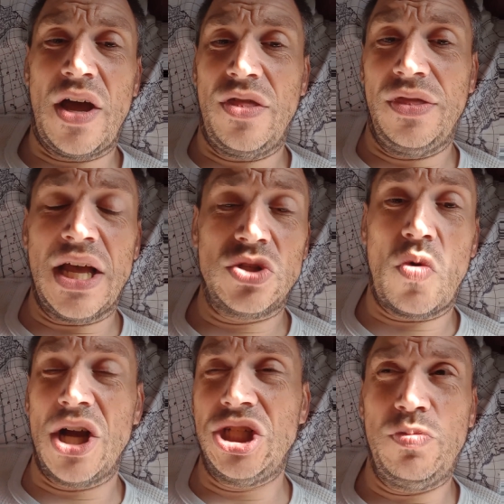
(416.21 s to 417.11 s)
I think that's
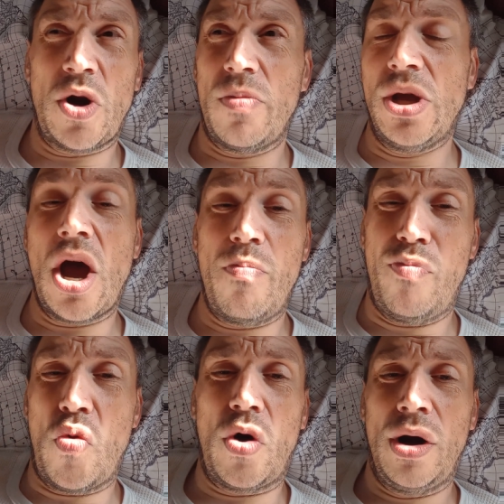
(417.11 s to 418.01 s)
why she probably
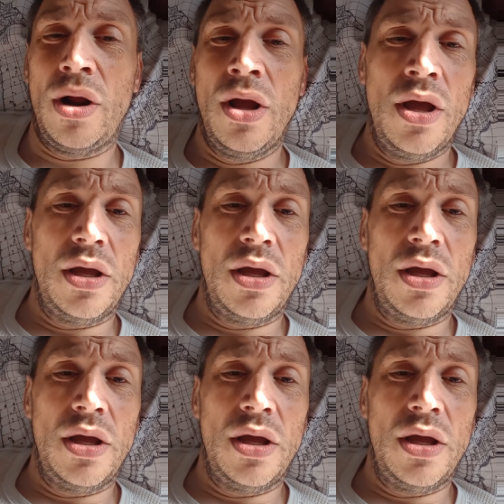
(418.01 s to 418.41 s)
got bored,